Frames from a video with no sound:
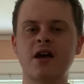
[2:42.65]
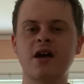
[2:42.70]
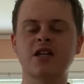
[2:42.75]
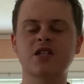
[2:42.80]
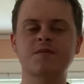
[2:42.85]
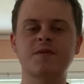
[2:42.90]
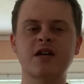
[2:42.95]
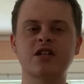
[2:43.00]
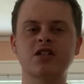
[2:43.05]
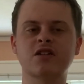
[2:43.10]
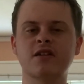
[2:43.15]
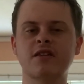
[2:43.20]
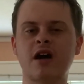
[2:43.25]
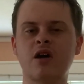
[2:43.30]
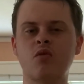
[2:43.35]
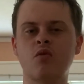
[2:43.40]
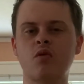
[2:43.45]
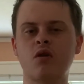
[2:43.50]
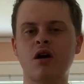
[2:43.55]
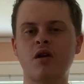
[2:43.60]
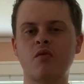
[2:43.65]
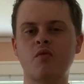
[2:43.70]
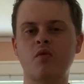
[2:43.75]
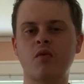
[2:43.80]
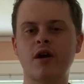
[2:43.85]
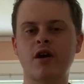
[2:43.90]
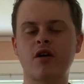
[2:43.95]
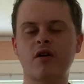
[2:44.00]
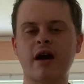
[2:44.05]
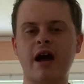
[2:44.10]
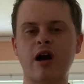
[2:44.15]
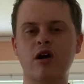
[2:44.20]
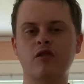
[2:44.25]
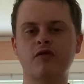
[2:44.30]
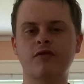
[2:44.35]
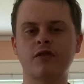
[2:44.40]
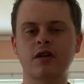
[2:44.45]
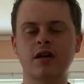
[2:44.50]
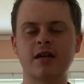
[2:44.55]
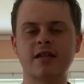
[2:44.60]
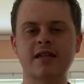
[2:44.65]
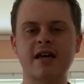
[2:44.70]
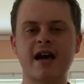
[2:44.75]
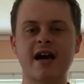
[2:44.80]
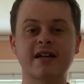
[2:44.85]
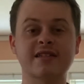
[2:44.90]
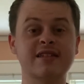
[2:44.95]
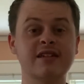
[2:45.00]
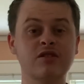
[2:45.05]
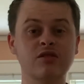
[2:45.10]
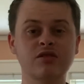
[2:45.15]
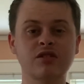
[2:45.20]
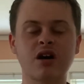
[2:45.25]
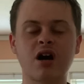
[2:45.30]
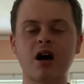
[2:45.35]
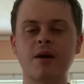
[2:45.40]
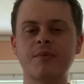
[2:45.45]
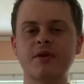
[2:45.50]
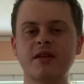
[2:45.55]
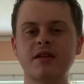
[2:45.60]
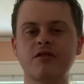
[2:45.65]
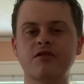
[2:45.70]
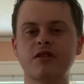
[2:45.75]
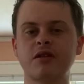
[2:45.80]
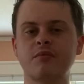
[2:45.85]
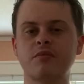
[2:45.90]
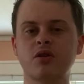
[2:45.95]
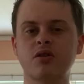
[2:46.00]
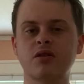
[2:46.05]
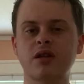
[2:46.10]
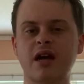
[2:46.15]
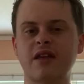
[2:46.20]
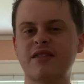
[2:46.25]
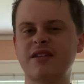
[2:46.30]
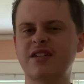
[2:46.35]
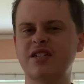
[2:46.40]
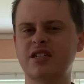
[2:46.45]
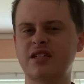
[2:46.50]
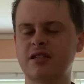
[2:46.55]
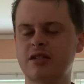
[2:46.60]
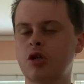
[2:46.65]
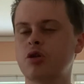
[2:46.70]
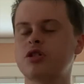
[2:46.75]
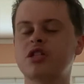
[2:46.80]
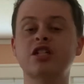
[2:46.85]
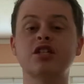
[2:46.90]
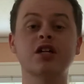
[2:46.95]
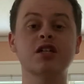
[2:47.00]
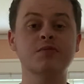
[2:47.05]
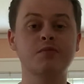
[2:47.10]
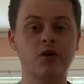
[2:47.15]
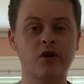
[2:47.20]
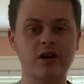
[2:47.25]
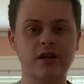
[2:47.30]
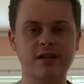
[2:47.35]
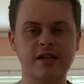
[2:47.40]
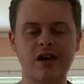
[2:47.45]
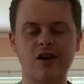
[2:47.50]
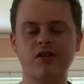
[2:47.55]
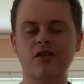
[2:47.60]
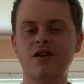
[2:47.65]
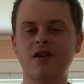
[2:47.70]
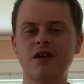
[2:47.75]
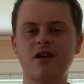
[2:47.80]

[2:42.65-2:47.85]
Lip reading: especially that one where Alpha attacks Hilltop and nearly burns, she does burn it down.